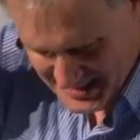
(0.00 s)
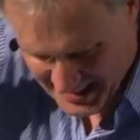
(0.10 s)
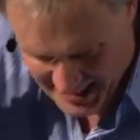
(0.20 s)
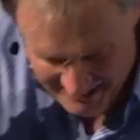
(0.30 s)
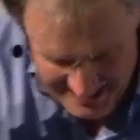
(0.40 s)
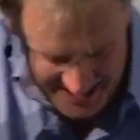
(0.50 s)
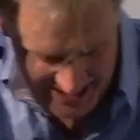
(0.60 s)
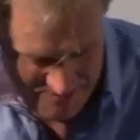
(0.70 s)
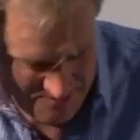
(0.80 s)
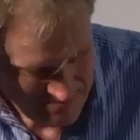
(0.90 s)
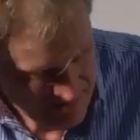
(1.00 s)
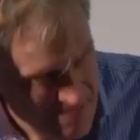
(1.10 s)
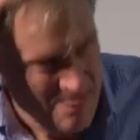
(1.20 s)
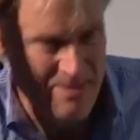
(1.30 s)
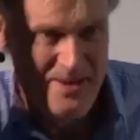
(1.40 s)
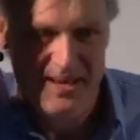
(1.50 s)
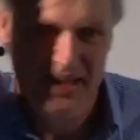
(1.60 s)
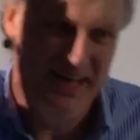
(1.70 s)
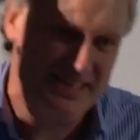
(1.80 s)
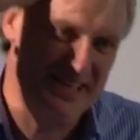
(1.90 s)
Now,
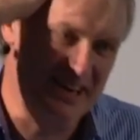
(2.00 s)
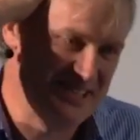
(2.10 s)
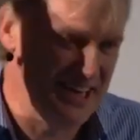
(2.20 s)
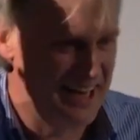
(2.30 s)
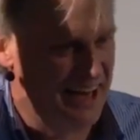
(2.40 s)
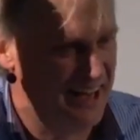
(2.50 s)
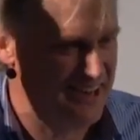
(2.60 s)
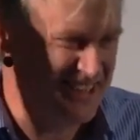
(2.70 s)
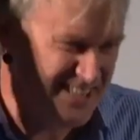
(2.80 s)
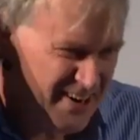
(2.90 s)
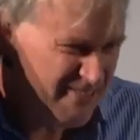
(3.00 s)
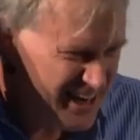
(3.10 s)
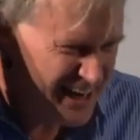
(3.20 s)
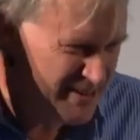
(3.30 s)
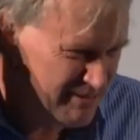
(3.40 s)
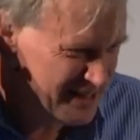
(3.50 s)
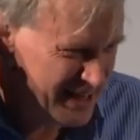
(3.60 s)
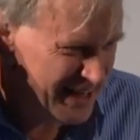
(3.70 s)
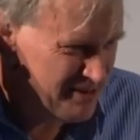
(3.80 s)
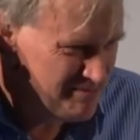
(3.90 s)
that sounds like a lot. It's not really in my
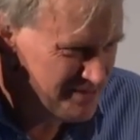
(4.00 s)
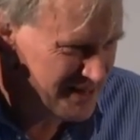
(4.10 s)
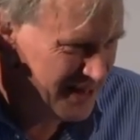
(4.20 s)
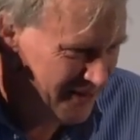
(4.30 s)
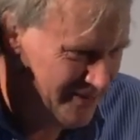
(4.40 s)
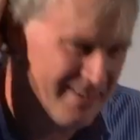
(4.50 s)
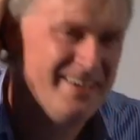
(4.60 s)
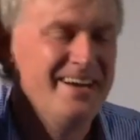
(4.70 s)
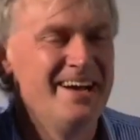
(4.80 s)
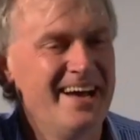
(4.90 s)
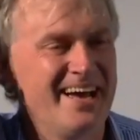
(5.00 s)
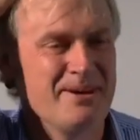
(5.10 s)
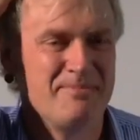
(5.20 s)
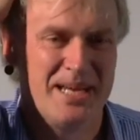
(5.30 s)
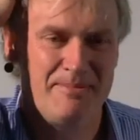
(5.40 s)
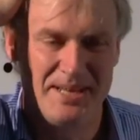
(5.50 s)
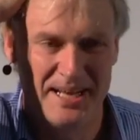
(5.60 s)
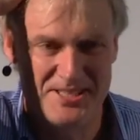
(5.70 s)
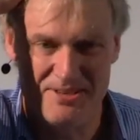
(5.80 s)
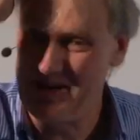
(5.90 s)
game, you know. In
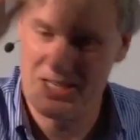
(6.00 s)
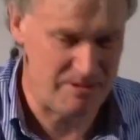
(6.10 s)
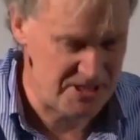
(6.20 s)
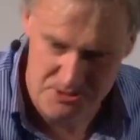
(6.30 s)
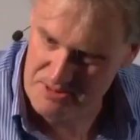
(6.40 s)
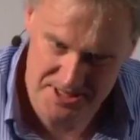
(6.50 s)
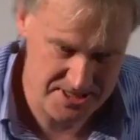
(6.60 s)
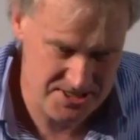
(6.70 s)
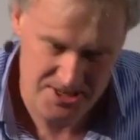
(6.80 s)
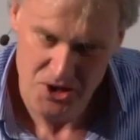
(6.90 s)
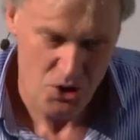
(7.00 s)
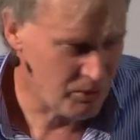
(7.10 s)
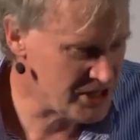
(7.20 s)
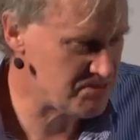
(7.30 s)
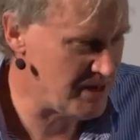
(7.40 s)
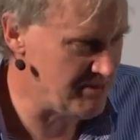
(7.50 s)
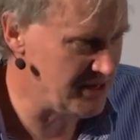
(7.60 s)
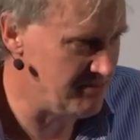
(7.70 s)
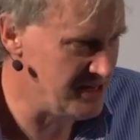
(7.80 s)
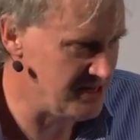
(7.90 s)
immunology, very expensive business. We spend
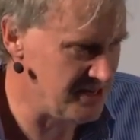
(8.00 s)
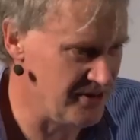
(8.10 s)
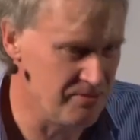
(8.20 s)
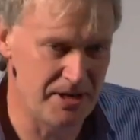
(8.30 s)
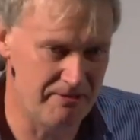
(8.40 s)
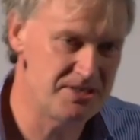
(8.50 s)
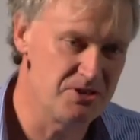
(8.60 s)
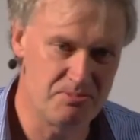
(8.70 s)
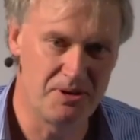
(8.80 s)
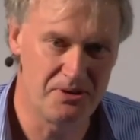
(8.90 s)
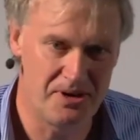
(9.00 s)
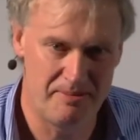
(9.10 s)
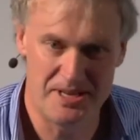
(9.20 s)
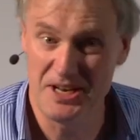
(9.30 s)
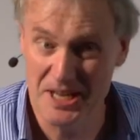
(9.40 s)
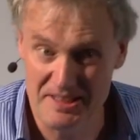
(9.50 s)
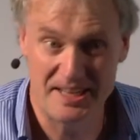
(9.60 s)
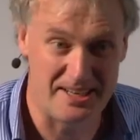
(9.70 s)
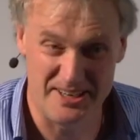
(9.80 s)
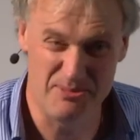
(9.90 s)
about $1 million a year on my research program, and you need
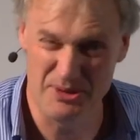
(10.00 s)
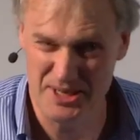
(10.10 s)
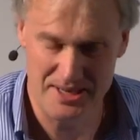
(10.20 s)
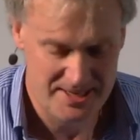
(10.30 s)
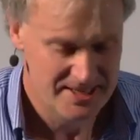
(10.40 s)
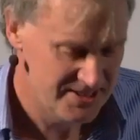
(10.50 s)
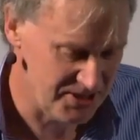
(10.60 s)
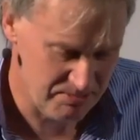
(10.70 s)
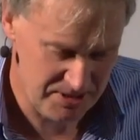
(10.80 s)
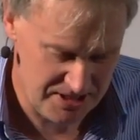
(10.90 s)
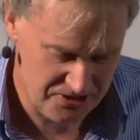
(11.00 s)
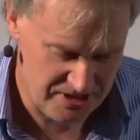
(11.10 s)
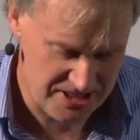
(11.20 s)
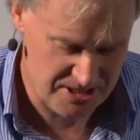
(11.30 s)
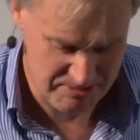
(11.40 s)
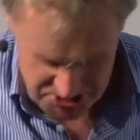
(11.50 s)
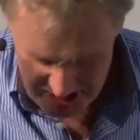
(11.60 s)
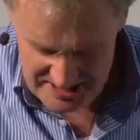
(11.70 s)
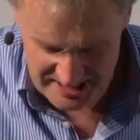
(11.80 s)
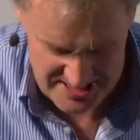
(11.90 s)
that kind of money to compete internationally. But it's
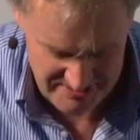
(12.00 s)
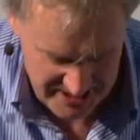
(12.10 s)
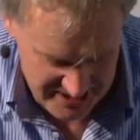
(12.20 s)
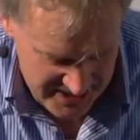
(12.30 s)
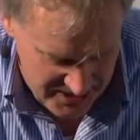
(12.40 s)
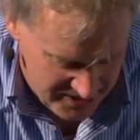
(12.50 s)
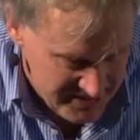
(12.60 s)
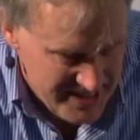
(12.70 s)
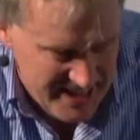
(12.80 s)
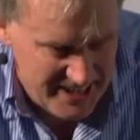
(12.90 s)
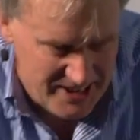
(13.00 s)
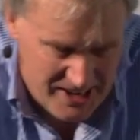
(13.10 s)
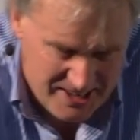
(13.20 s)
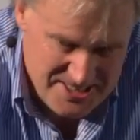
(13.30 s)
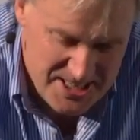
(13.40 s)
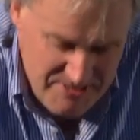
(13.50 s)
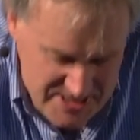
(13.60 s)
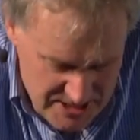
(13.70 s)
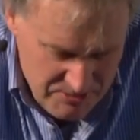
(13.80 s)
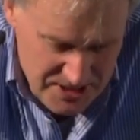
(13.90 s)
great that SFI are here in Ireland to give
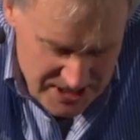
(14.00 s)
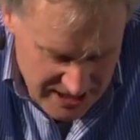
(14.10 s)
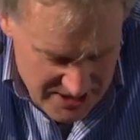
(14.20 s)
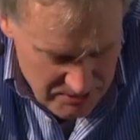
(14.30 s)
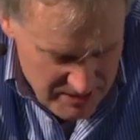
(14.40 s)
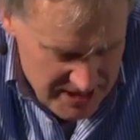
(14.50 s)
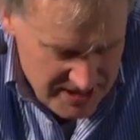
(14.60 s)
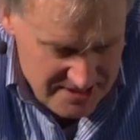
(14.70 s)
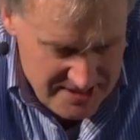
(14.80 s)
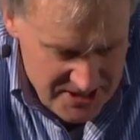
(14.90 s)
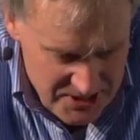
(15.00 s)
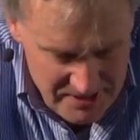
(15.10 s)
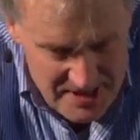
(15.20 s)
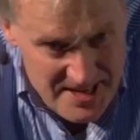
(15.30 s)
us that money, and long may it continue.